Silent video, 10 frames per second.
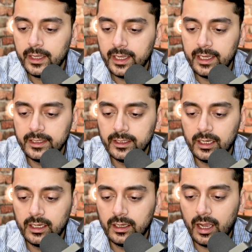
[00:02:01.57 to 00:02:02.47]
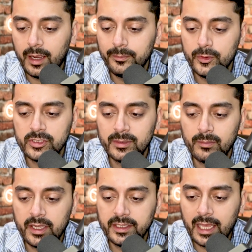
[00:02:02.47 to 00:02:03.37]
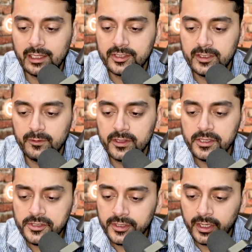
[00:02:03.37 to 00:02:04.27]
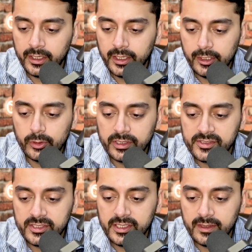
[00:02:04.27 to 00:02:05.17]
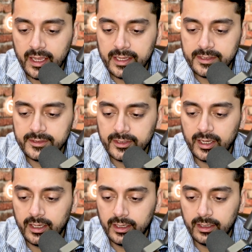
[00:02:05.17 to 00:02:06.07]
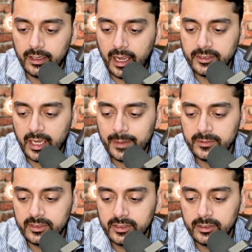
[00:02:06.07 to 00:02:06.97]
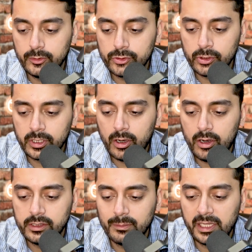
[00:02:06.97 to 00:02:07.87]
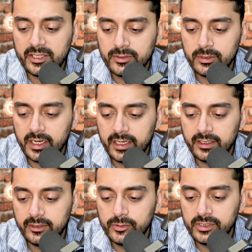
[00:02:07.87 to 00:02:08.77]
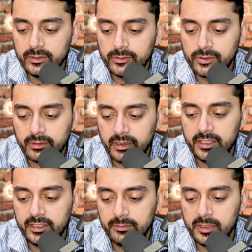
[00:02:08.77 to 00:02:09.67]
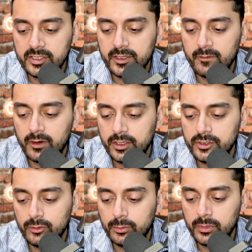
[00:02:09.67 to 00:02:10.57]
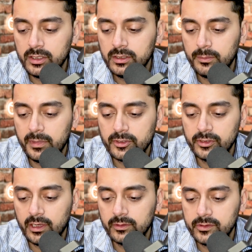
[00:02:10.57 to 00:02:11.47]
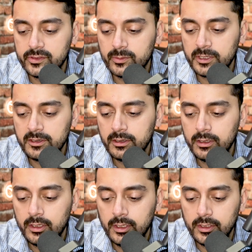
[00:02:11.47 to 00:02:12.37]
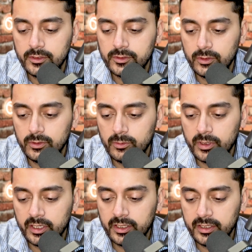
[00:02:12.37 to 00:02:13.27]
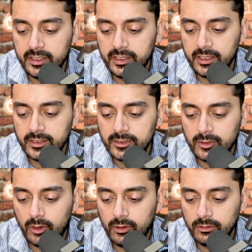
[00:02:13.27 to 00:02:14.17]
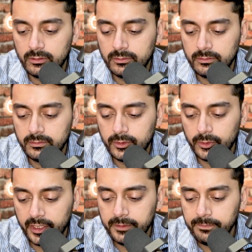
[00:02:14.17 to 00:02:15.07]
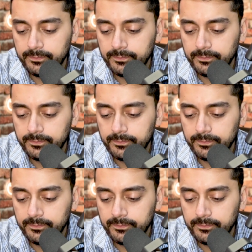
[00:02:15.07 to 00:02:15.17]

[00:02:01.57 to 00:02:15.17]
and I'm using my Galaxy for this. You can see that I typed Nusuk on the Play Store, and you see Nusuk right here, Ministry of Hajj and Umrah. Make sure you download this one. So we're going to hit install. Okay.